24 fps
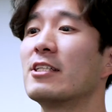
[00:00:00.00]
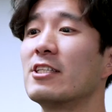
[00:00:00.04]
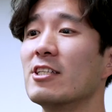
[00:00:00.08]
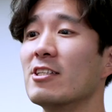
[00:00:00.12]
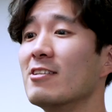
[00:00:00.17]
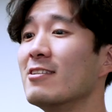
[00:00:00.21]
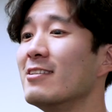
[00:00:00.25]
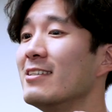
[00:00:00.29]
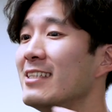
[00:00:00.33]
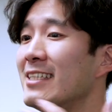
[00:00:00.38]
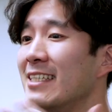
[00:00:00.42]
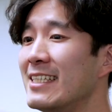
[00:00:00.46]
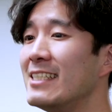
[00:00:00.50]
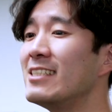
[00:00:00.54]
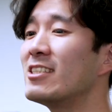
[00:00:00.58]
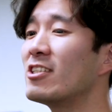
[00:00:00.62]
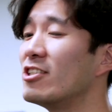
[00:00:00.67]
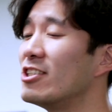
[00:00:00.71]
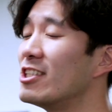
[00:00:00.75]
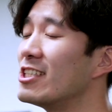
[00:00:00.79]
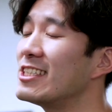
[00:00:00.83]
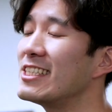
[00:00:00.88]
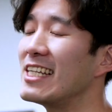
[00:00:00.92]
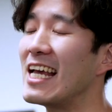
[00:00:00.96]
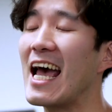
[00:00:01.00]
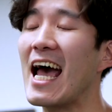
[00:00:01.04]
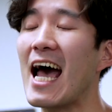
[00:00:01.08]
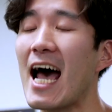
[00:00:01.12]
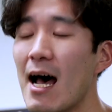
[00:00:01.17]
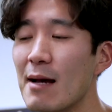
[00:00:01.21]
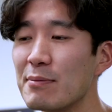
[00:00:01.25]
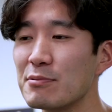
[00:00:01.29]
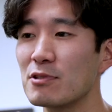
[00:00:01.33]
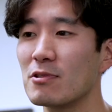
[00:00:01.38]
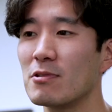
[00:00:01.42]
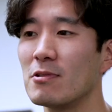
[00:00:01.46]
your knees are just
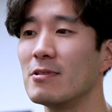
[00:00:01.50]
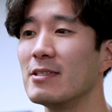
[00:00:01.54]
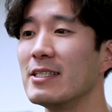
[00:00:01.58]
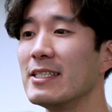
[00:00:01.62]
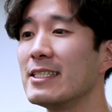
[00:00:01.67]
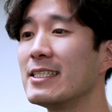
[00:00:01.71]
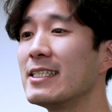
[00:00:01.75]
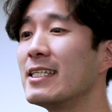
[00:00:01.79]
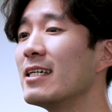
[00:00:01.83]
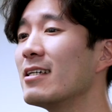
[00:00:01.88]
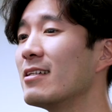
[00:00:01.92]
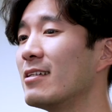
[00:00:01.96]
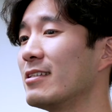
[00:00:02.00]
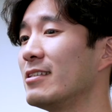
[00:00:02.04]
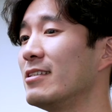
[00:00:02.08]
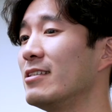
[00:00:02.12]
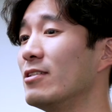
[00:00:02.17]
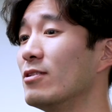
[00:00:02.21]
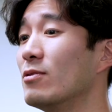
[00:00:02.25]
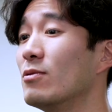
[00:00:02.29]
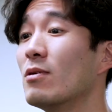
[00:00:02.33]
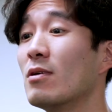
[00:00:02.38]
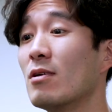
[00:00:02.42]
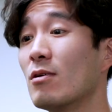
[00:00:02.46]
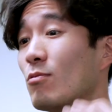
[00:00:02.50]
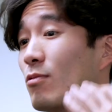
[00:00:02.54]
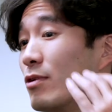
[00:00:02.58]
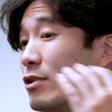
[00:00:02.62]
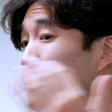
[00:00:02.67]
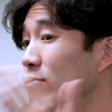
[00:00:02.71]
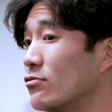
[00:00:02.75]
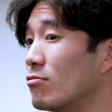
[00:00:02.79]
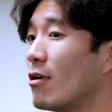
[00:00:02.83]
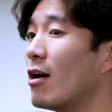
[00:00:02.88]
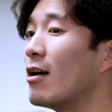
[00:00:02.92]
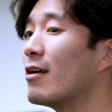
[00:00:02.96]
absolutely killing you when
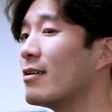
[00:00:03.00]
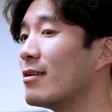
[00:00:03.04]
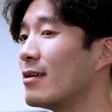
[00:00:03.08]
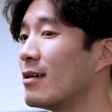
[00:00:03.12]
you run?